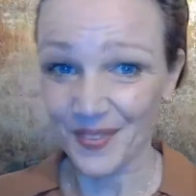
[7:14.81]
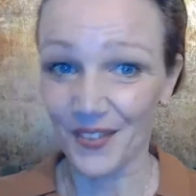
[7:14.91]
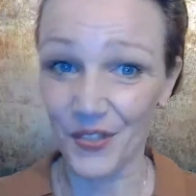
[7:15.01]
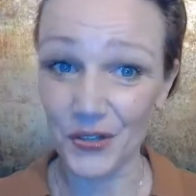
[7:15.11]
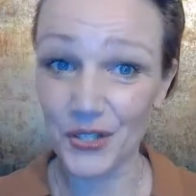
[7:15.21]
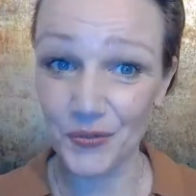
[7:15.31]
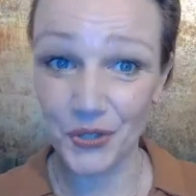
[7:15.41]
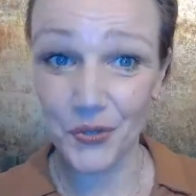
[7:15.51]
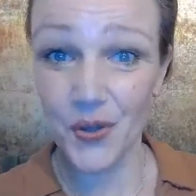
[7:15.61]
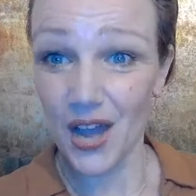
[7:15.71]
those of
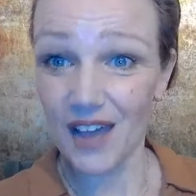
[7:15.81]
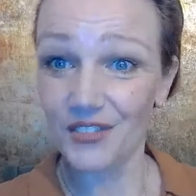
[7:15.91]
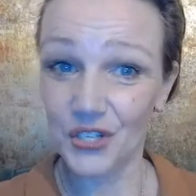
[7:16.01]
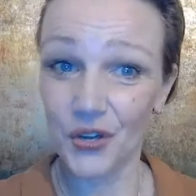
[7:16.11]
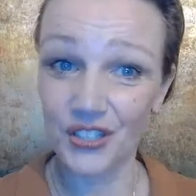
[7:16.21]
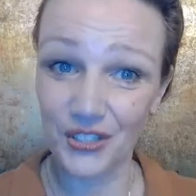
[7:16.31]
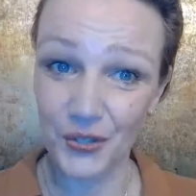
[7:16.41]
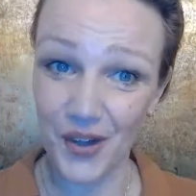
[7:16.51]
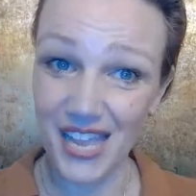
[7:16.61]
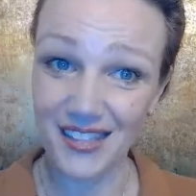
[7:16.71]
you who have joined the
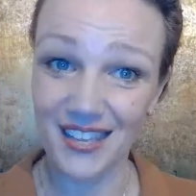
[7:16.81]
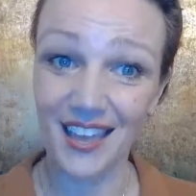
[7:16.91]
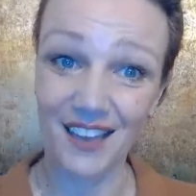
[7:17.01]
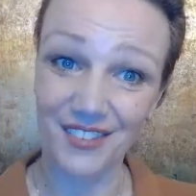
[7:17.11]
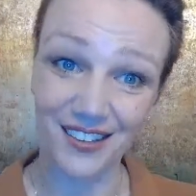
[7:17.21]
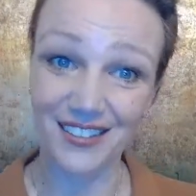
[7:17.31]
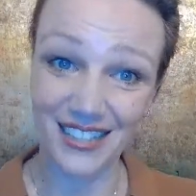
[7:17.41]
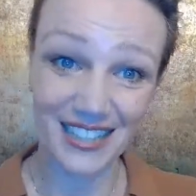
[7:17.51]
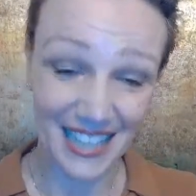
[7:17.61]
training have gotten an